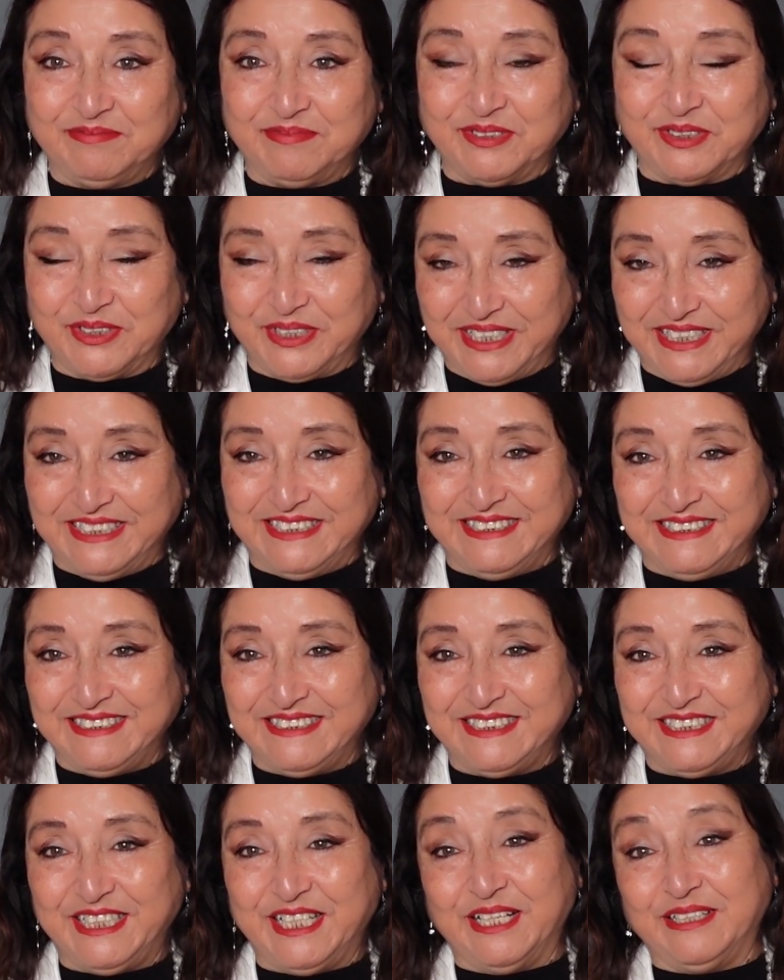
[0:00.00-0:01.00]
Okay?
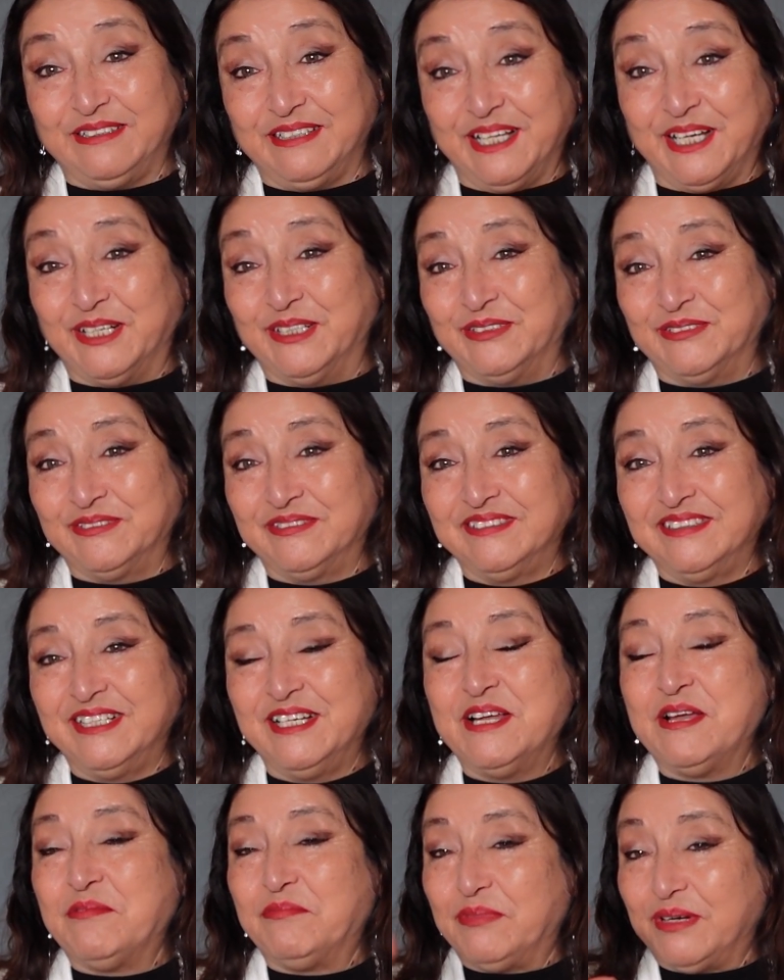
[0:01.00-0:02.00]
Not now.
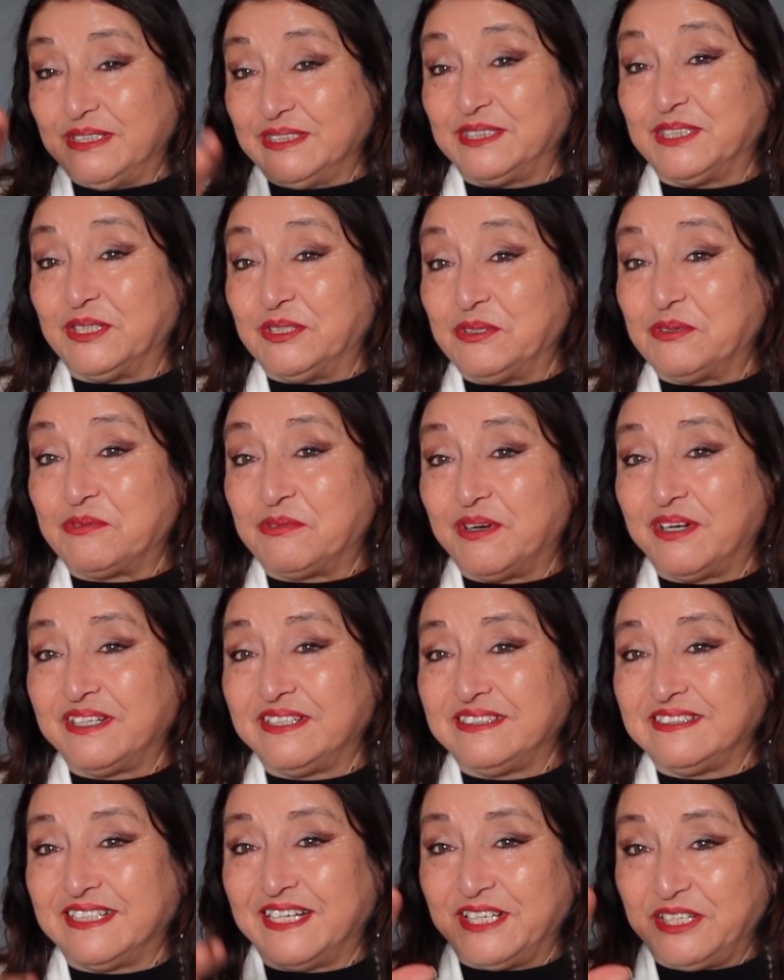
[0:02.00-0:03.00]
But I'll tell you why.
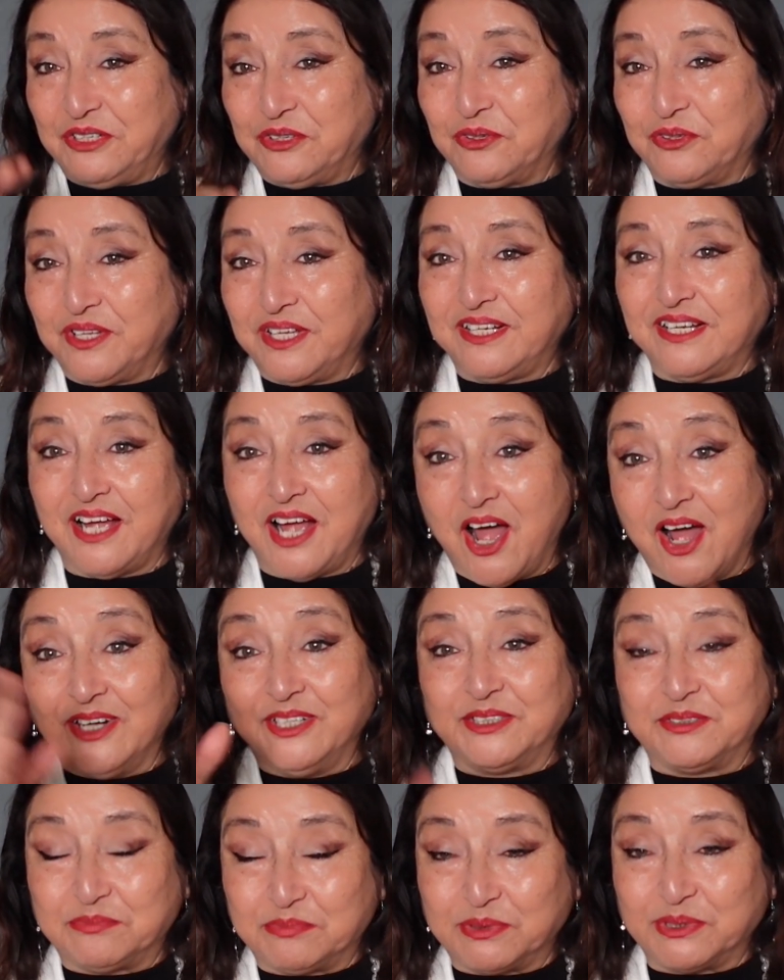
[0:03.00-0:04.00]
I know that
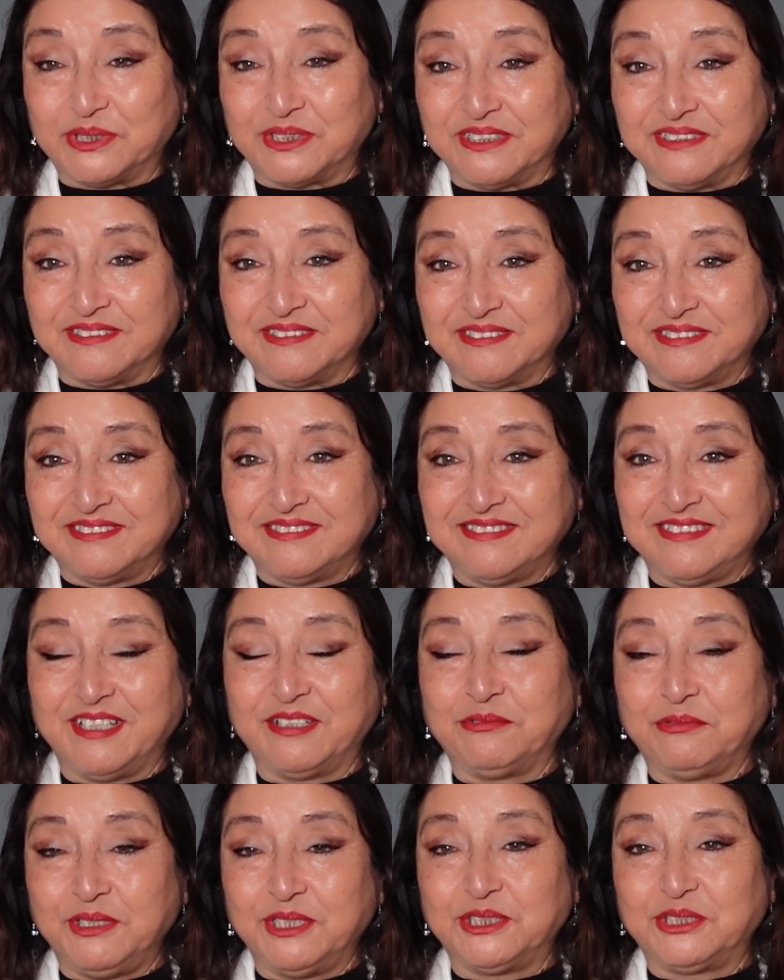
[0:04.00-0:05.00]
100%
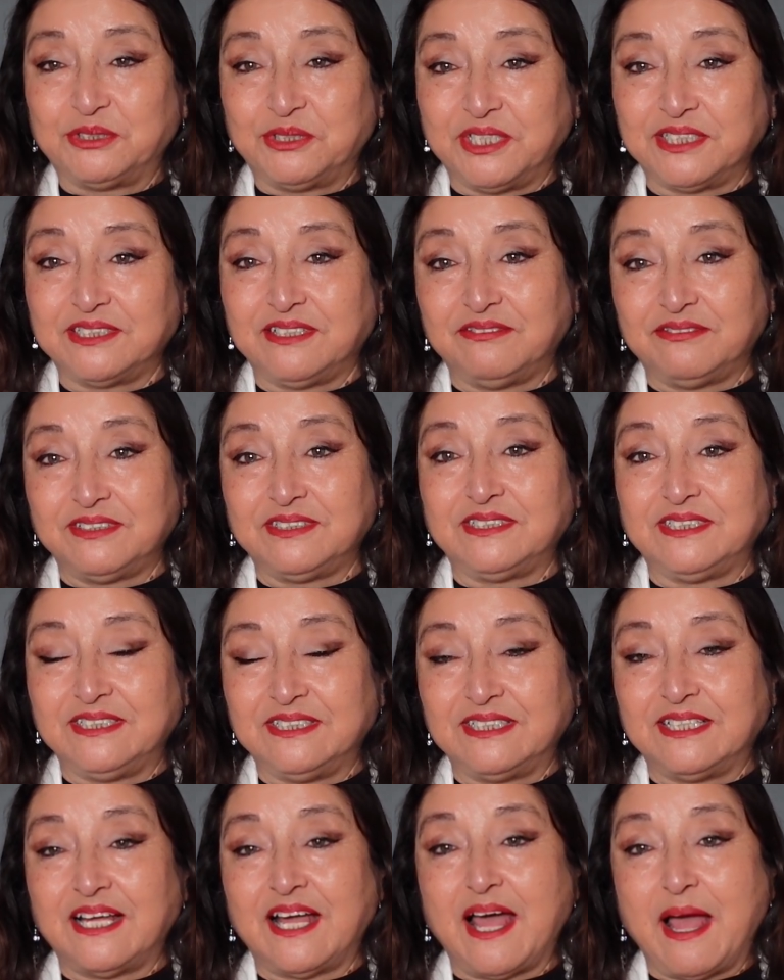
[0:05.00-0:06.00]
that we attract
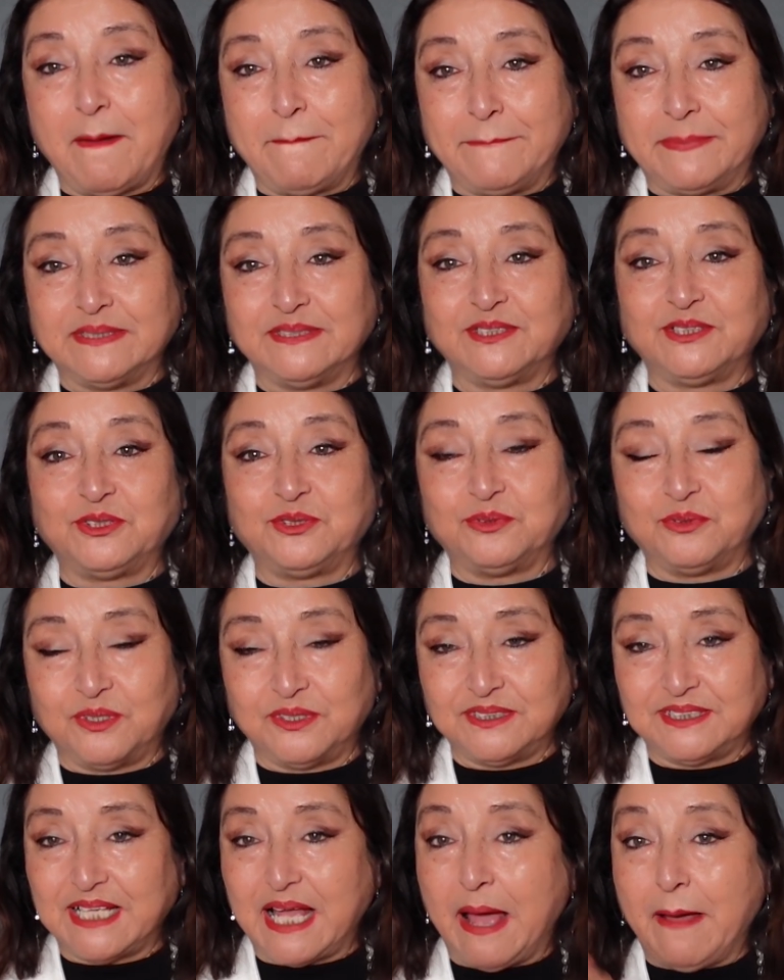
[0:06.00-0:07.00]
everything that happens to
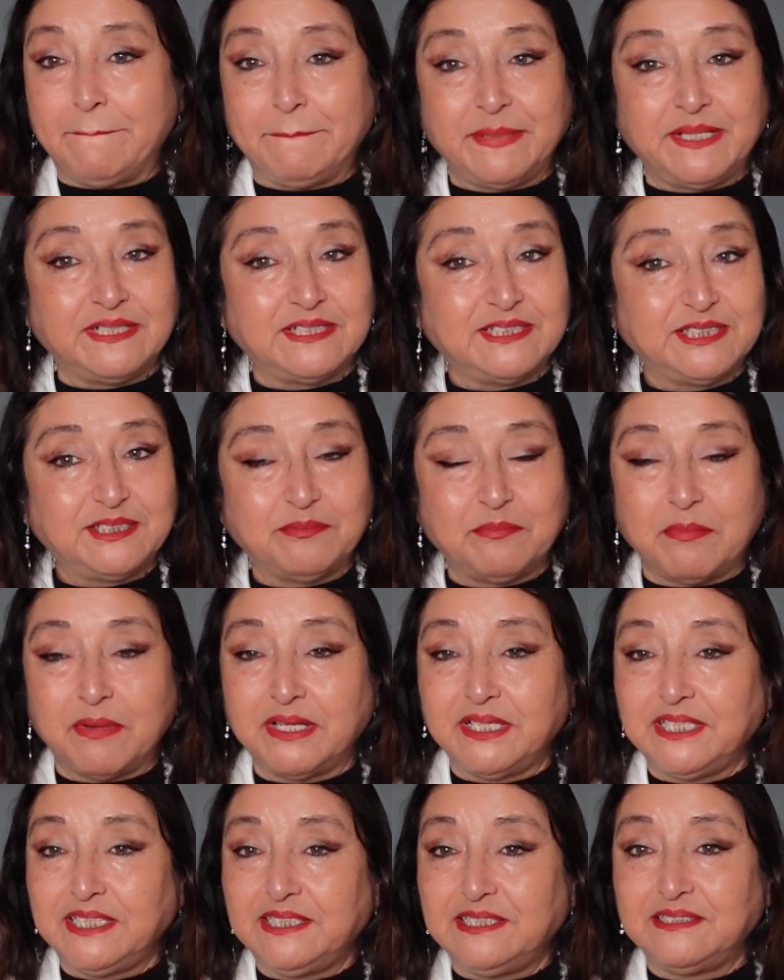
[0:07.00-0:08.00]
us. Happiness,
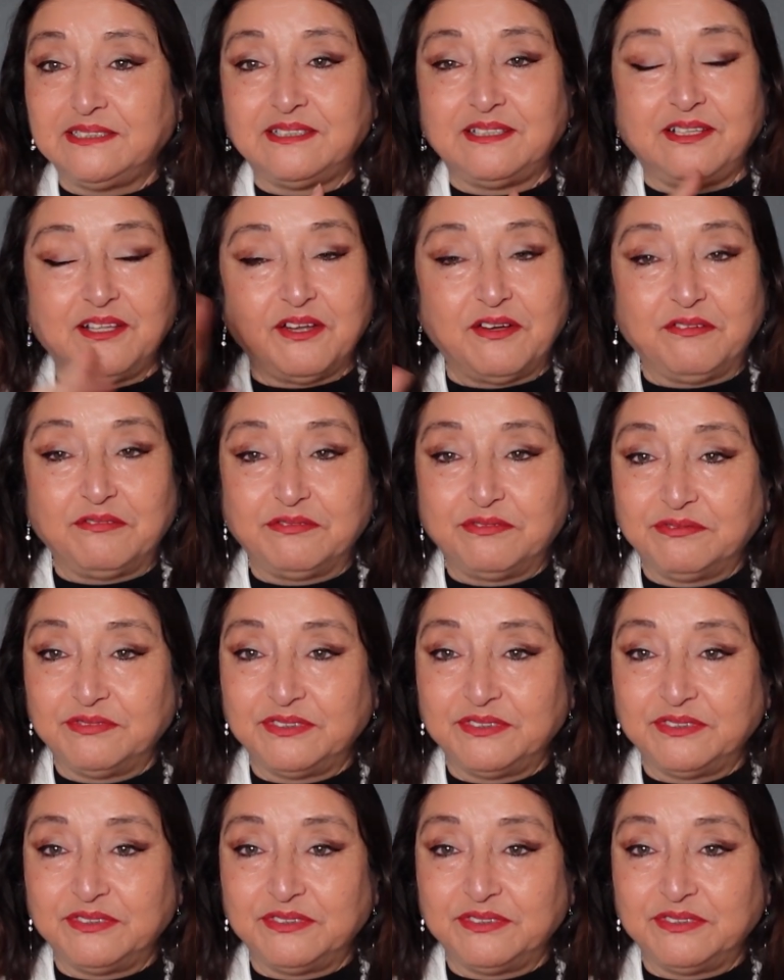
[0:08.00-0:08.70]
money, love,